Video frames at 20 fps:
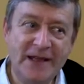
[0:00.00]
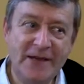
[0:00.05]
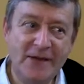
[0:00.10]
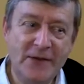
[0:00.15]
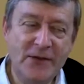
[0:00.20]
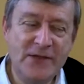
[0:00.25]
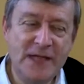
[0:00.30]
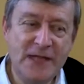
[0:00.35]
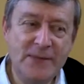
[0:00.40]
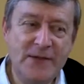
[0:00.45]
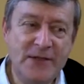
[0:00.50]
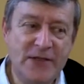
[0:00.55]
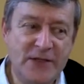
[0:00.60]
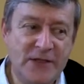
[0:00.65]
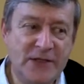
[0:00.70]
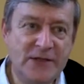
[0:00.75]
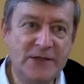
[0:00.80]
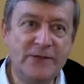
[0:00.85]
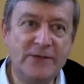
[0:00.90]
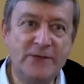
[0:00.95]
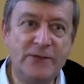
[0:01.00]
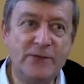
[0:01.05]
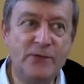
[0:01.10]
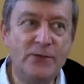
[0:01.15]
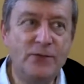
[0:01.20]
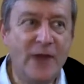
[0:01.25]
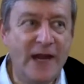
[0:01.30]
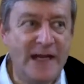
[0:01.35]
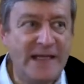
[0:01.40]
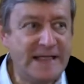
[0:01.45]
those images
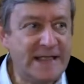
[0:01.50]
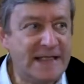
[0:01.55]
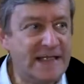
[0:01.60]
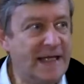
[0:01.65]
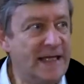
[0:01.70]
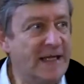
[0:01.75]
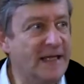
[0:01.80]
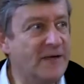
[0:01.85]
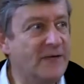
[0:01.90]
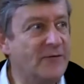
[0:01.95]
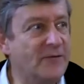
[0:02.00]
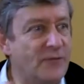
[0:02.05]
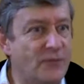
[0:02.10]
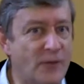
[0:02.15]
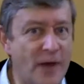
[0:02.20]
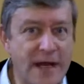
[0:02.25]
of racing and